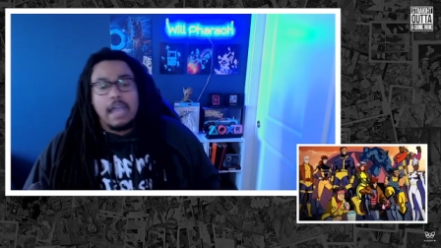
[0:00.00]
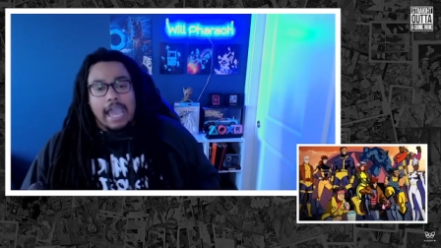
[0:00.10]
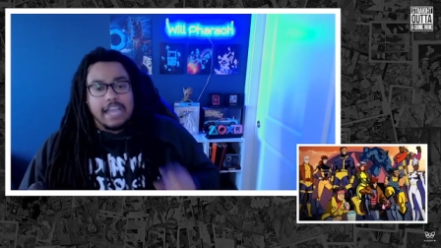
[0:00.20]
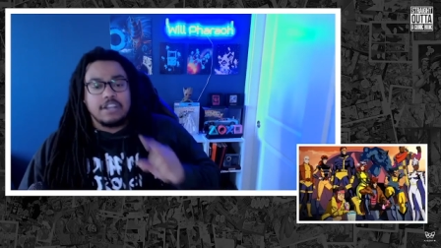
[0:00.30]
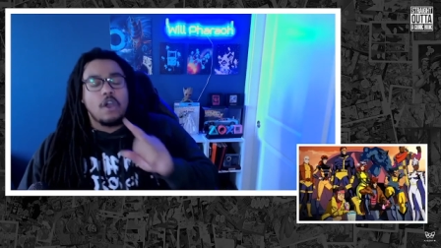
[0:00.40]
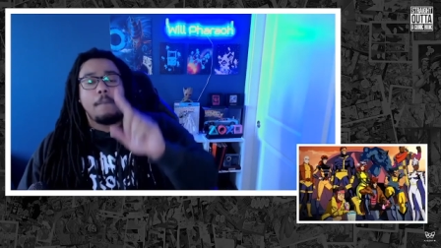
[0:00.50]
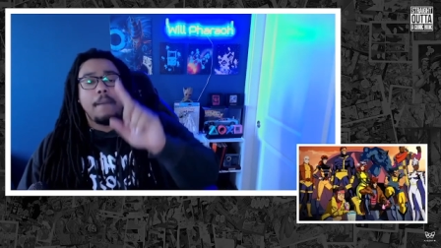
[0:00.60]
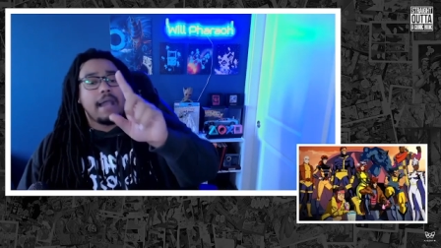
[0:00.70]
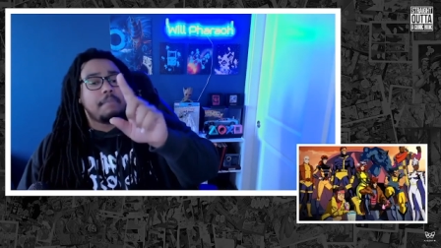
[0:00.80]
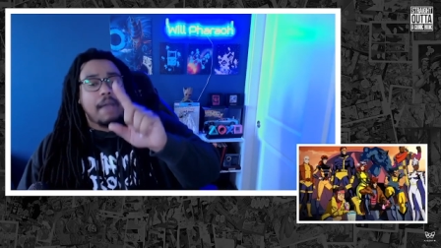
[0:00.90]
Ain't
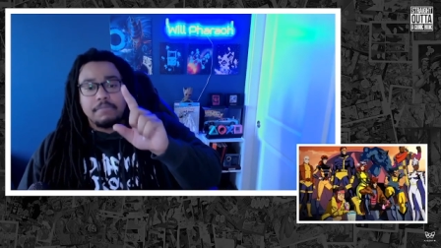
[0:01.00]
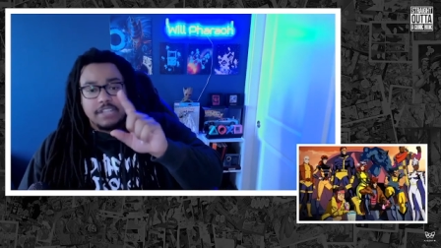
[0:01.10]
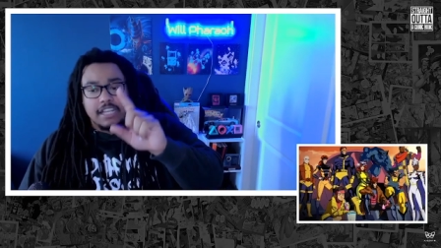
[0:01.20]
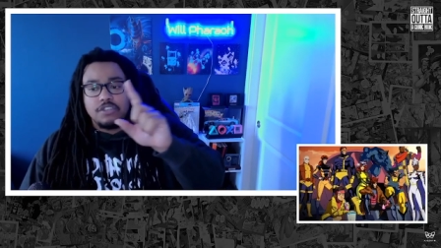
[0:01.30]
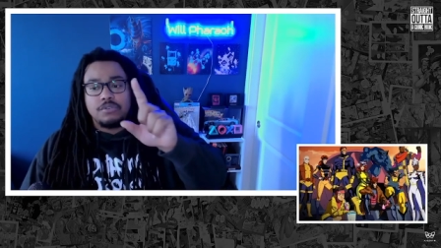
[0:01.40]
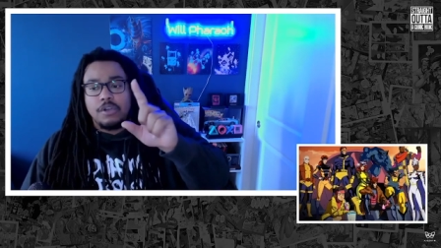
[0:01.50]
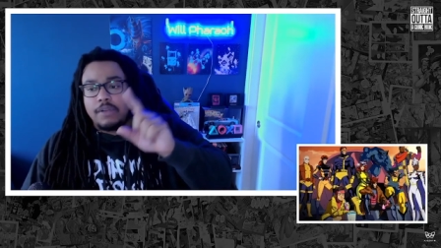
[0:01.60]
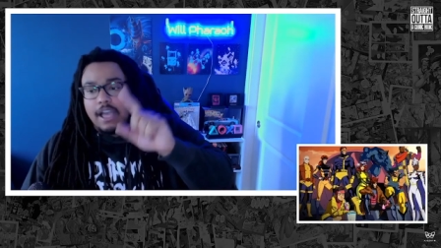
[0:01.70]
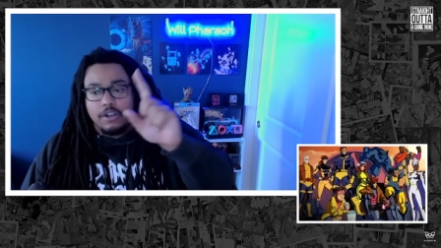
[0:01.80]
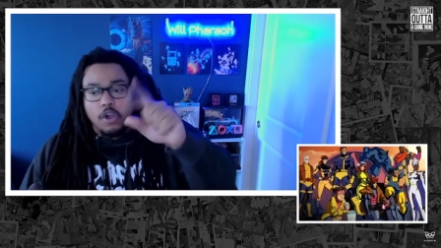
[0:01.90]
nobody, I'm letting you know
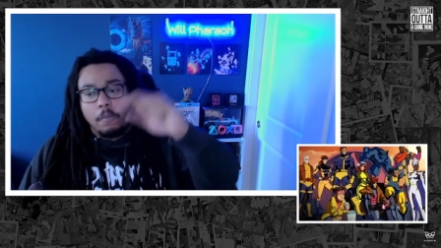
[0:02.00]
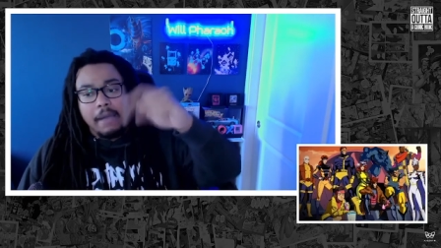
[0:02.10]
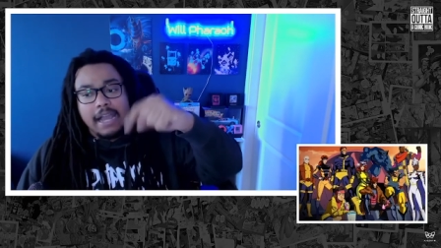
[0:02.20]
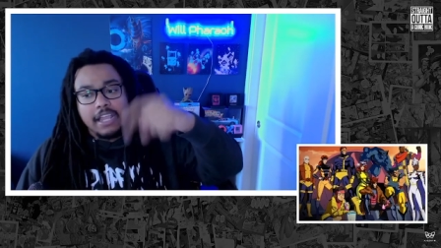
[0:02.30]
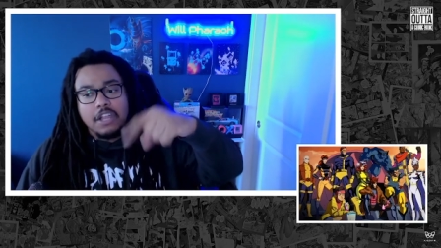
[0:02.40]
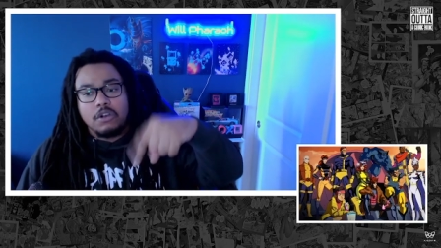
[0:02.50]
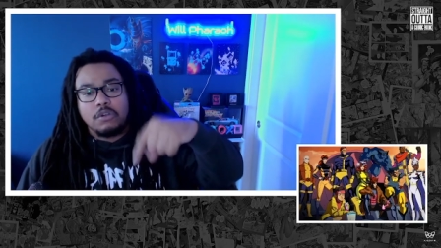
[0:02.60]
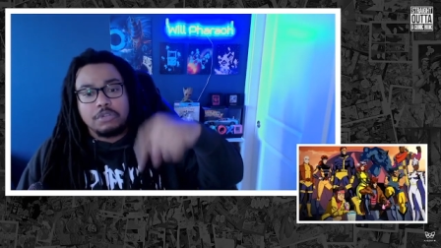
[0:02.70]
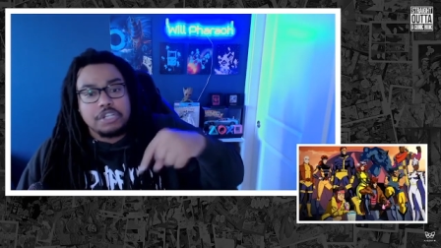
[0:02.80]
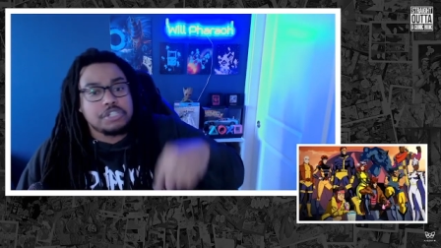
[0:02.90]
now, nobody here
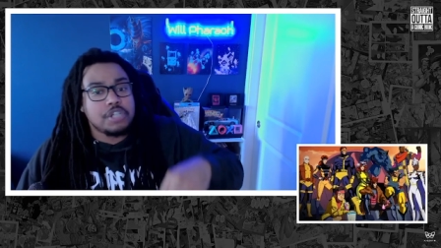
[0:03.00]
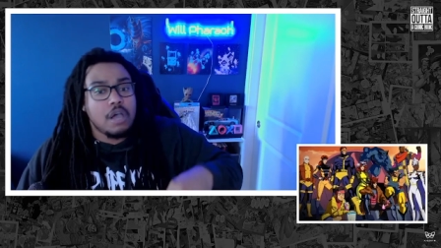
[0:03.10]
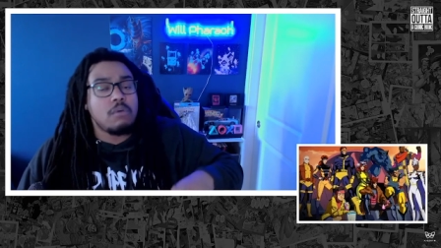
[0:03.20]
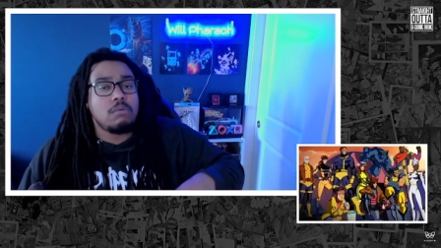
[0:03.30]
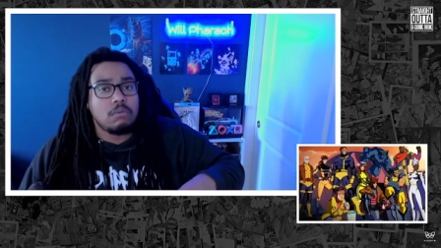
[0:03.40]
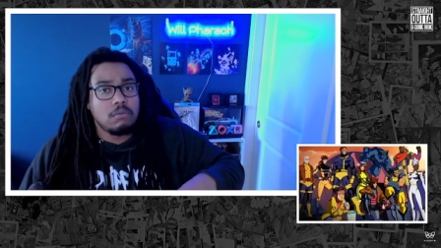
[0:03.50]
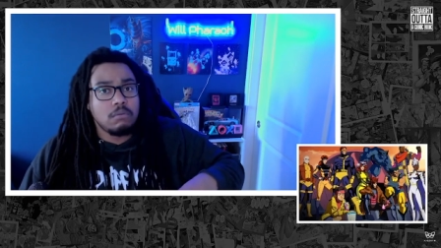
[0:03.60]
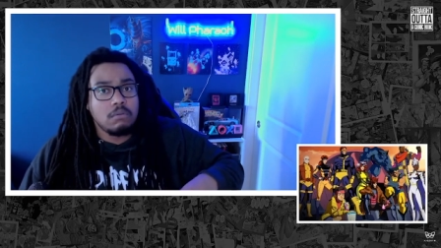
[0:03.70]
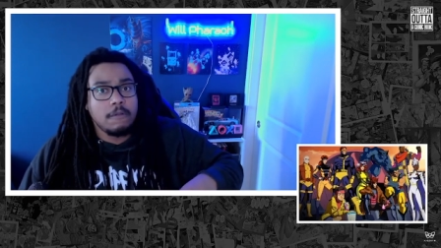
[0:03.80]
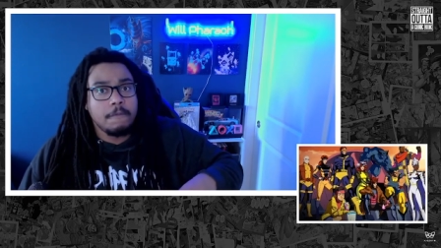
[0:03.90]
on this show
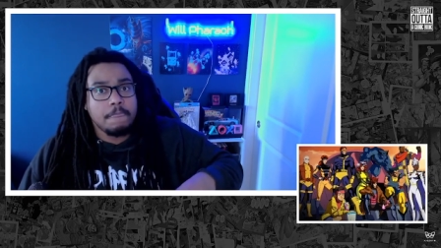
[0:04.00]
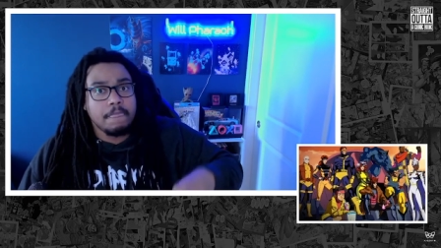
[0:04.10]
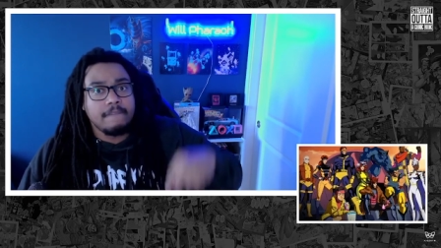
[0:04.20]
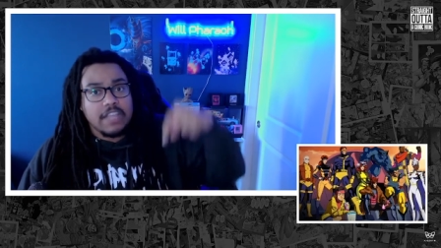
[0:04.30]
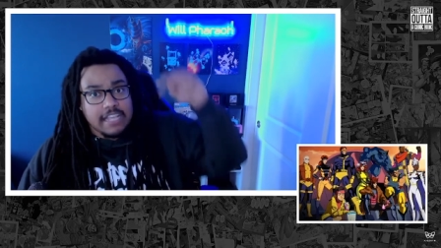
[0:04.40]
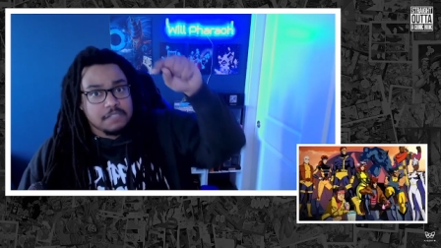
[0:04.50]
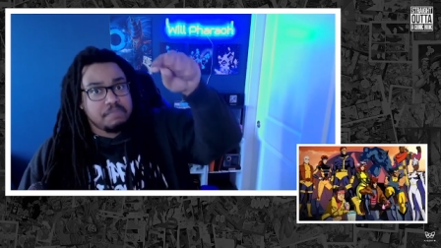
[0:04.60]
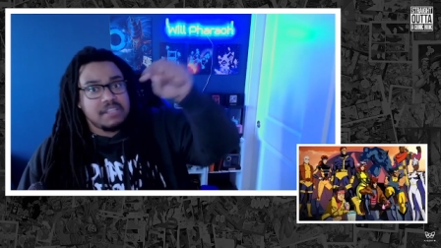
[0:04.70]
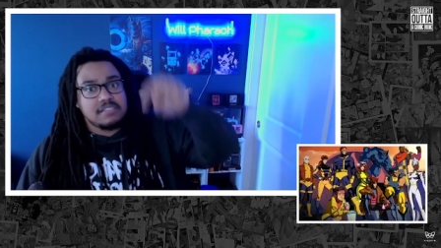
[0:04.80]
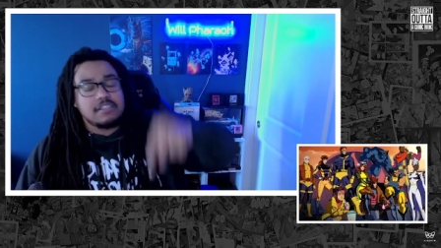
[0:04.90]
is
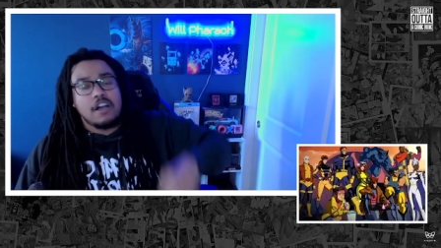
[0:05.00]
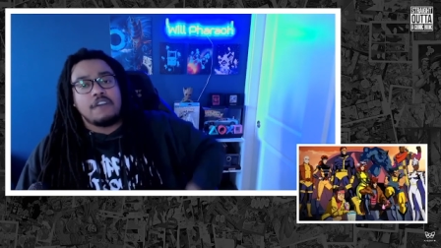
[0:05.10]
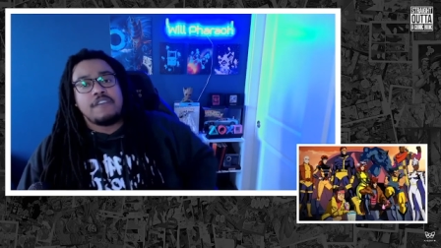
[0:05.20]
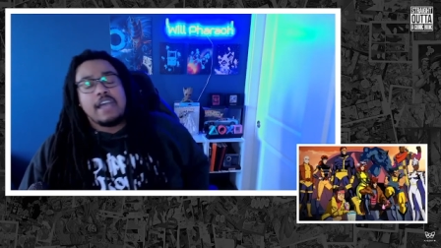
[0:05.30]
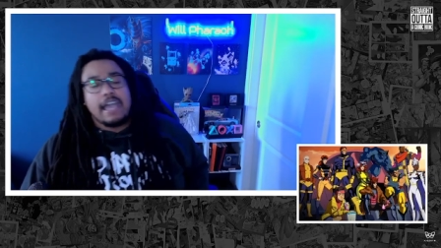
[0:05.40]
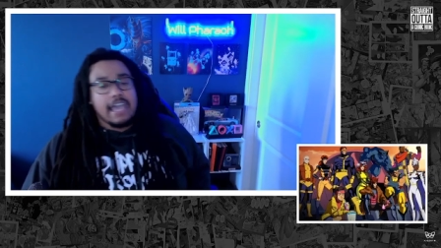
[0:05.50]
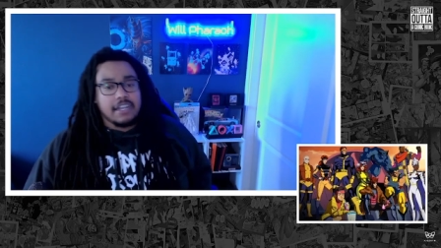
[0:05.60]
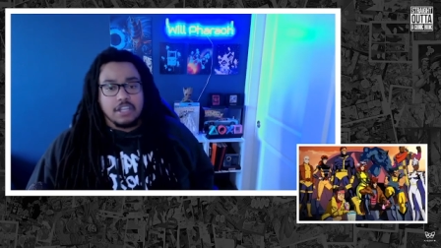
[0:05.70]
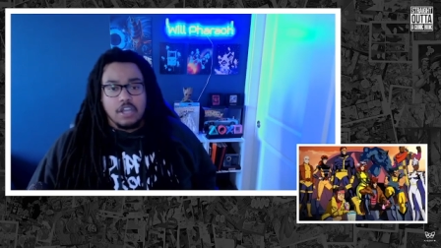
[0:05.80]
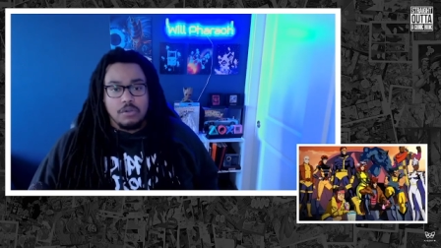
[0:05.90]
pissed off
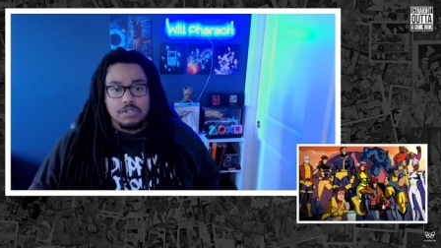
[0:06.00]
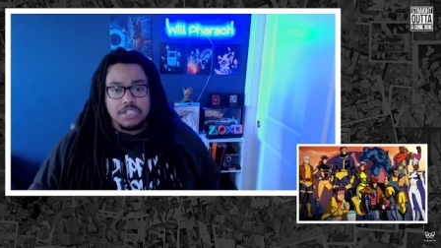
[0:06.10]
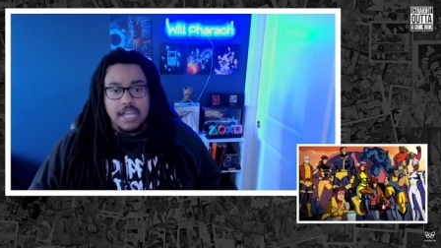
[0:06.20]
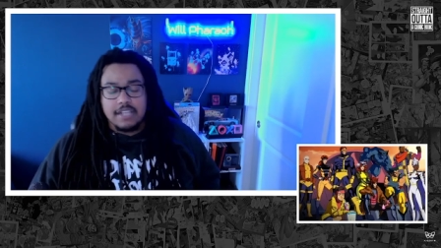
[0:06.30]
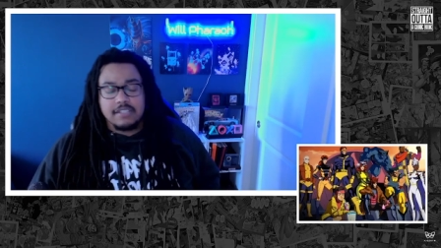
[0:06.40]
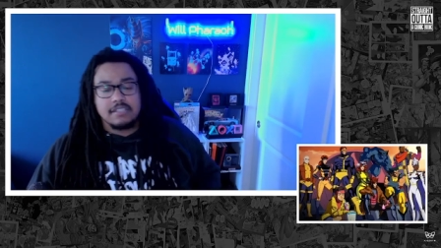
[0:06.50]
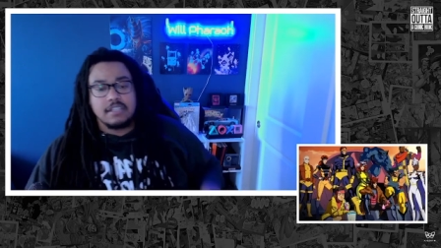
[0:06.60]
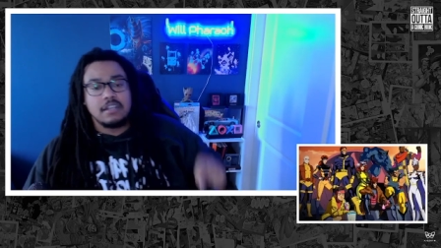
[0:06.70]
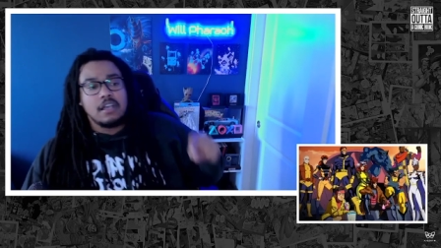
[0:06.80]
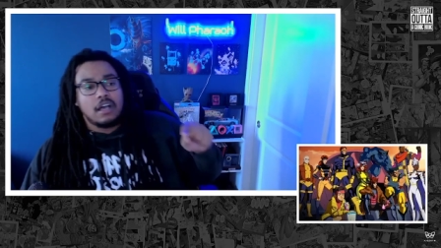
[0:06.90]
at Dakota
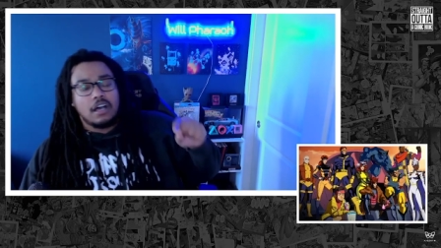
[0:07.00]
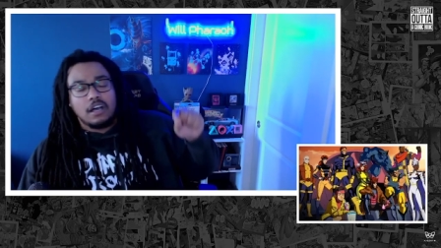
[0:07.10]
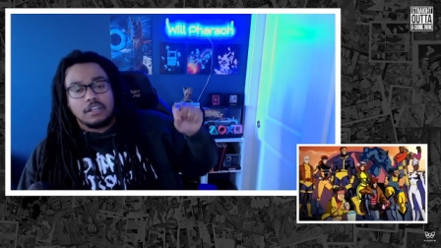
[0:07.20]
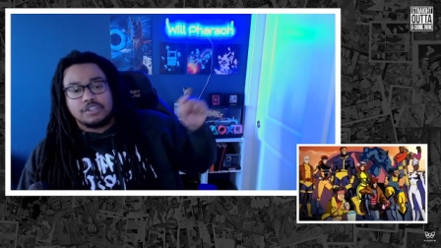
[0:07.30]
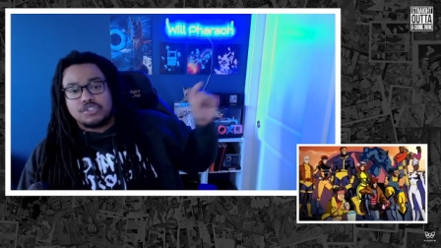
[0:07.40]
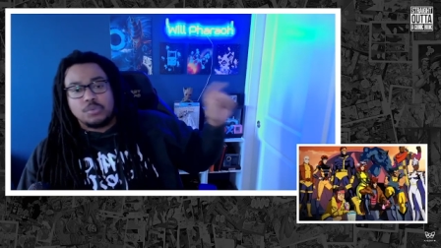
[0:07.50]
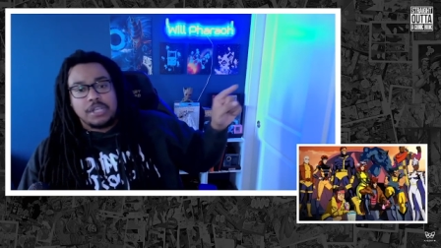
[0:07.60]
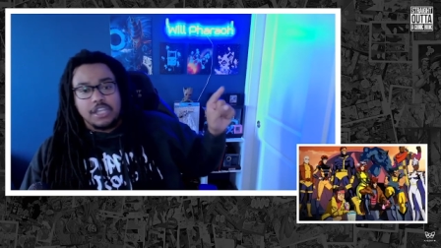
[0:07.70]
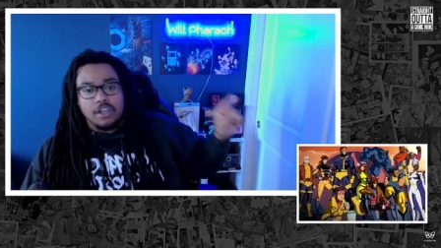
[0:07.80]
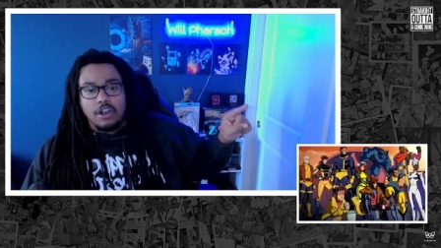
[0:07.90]
Johnson, the
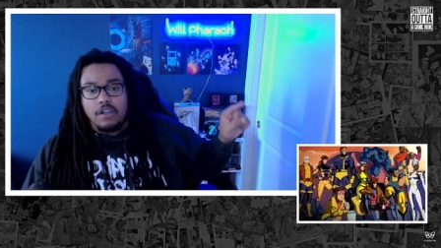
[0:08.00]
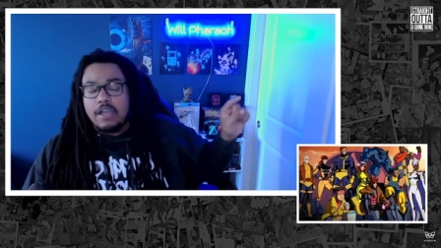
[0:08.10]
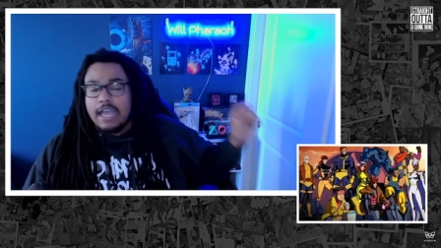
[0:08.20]
Sweeney girl,